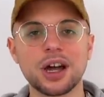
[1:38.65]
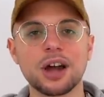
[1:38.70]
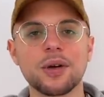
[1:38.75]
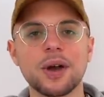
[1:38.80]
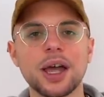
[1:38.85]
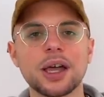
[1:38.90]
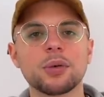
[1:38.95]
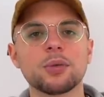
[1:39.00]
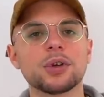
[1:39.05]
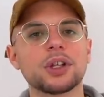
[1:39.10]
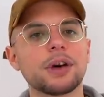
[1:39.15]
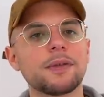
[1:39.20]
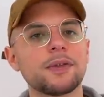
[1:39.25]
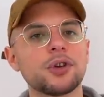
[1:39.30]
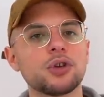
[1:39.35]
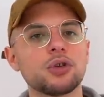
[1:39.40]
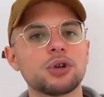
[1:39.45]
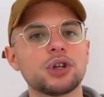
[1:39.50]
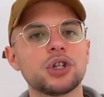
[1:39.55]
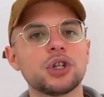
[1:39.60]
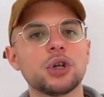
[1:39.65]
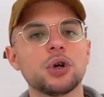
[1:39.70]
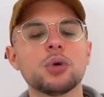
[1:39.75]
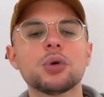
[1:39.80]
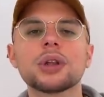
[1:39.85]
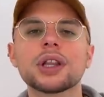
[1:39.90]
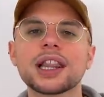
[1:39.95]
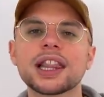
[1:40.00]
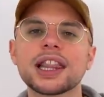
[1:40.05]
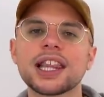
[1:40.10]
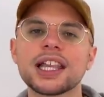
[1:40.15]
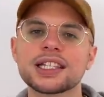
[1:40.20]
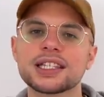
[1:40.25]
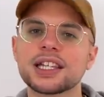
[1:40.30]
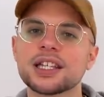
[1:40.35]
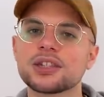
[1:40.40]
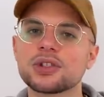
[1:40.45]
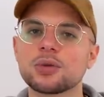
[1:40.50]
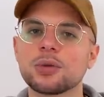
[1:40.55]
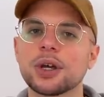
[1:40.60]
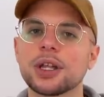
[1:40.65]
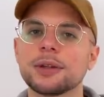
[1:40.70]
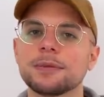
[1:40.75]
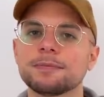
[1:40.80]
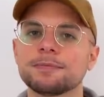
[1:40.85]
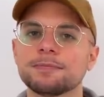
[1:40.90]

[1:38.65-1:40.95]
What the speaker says: All right, without further ado, let's get to it.